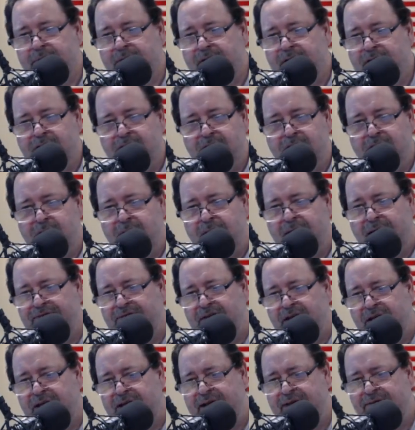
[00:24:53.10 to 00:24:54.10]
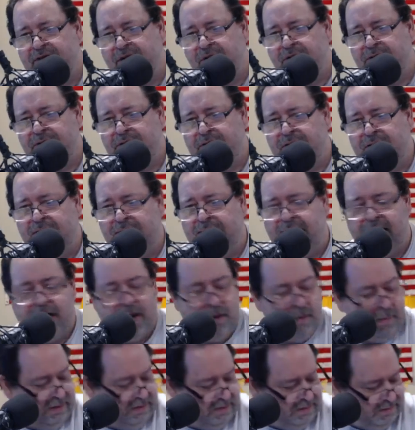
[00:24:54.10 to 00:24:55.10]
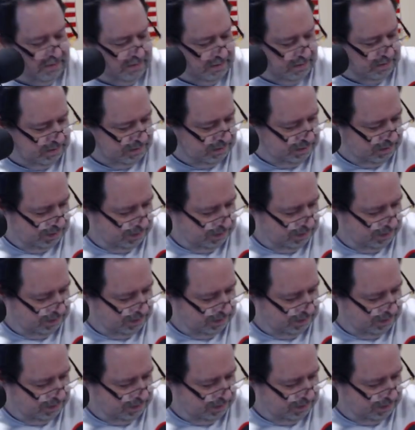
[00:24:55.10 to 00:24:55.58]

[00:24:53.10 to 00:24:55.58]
You don't have to leave, though. You can hang out with us.